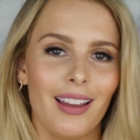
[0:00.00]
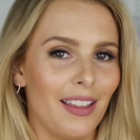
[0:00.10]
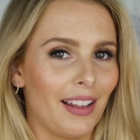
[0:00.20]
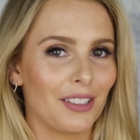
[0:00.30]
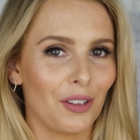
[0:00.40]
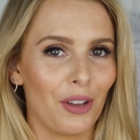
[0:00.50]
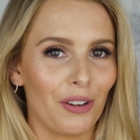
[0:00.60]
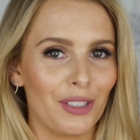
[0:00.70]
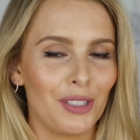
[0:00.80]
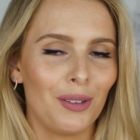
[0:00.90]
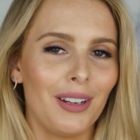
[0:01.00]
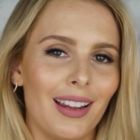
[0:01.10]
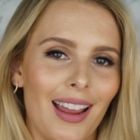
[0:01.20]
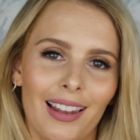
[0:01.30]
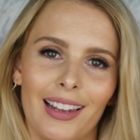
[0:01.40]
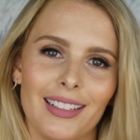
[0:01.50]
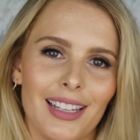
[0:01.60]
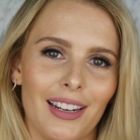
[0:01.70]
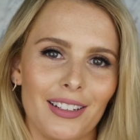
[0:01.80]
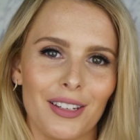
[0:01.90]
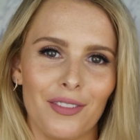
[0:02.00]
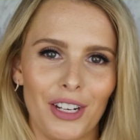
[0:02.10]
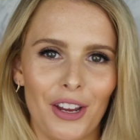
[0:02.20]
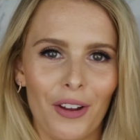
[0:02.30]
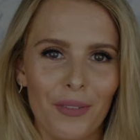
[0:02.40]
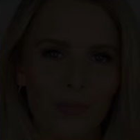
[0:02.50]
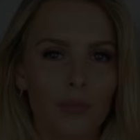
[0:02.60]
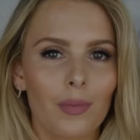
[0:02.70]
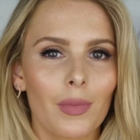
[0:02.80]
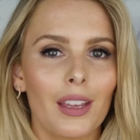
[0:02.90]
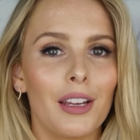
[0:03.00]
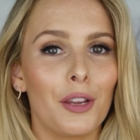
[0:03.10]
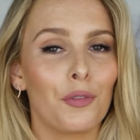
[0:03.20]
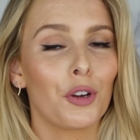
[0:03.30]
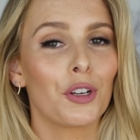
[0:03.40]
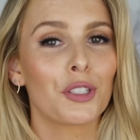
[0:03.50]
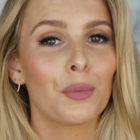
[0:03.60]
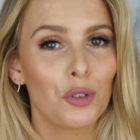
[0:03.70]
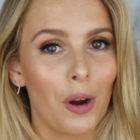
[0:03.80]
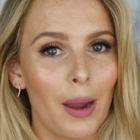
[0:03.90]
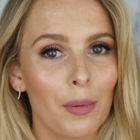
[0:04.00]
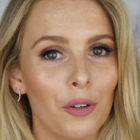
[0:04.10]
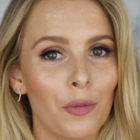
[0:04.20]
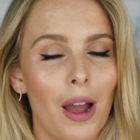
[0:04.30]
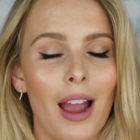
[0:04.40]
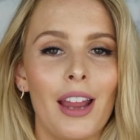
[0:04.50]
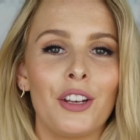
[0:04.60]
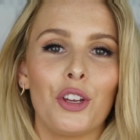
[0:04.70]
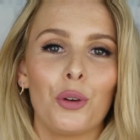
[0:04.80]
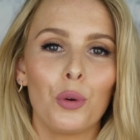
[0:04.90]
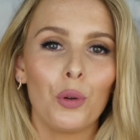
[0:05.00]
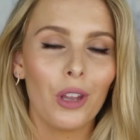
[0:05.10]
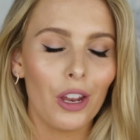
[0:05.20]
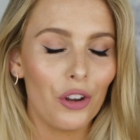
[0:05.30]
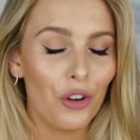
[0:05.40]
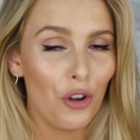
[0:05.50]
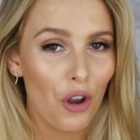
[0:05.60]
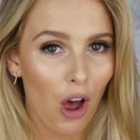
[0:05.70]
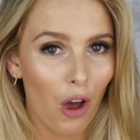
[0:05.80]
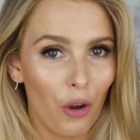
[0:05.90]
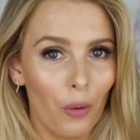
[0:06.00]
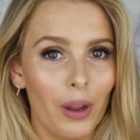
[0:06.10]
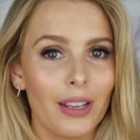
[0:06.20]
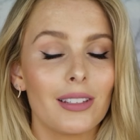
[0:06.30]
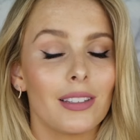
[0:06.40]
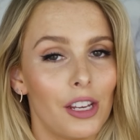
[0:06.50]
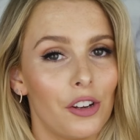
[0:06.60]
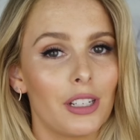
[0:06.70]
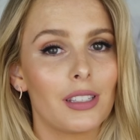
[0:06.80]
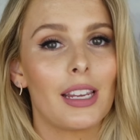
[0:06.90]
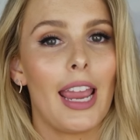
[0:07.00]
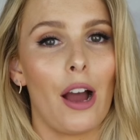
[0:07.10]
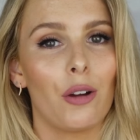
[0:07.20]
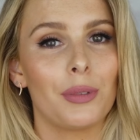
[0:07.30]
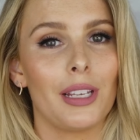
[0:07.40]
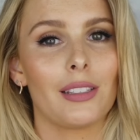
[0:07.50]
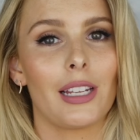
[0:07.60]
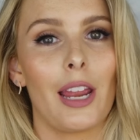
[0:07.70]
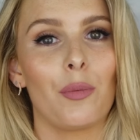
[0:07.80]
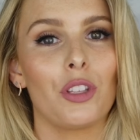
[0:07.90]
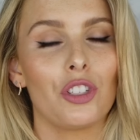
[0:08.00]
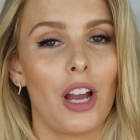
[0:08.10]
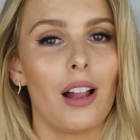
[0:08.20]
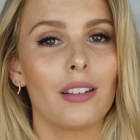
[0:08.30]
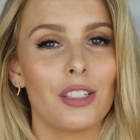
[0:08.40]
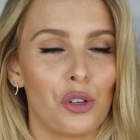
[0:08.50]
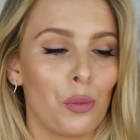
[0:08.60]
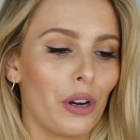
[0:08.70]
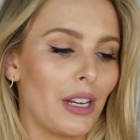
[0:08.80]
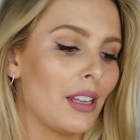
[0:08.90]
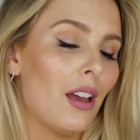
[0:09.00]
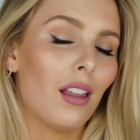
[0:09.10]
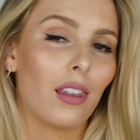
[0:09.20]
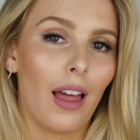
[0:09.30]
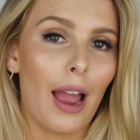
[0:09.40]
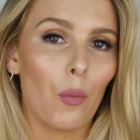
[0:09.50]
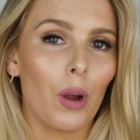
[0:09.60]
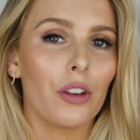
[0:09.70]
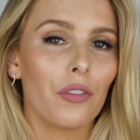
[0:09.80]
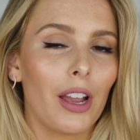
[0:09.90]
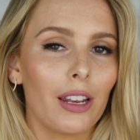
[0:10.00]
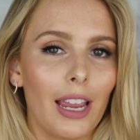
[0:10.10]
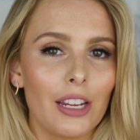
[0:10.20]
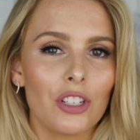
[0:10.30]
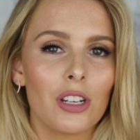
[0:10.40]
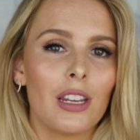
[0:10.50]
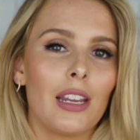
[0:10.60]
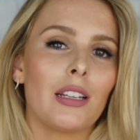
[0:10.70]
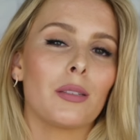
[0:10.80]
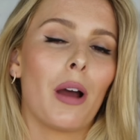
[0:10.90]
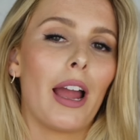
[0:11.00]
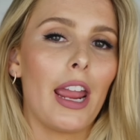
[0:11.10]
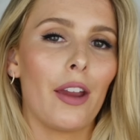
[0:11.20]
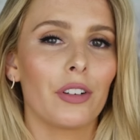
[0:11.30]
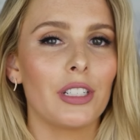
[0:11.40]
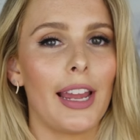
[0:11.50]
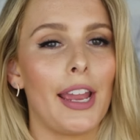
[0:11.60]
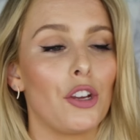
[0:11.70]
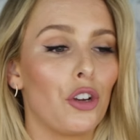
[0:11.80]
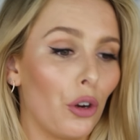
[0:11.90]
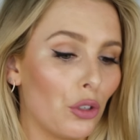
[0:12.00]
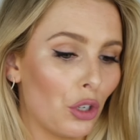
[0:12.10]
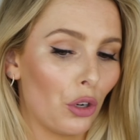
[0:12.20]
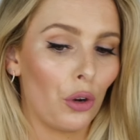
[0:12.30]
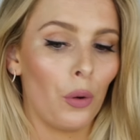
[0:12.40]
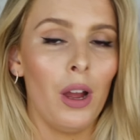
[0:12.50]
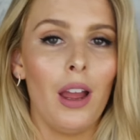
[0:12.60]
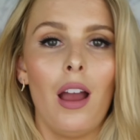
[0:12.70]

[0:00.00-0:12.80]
That's all there is to it, and let's get into the video. If you're a subscriber of mine, you will know seriously how obsessed I am with Charlotte Tilbury's Light Wonder Foundation. It is my everyday go-to.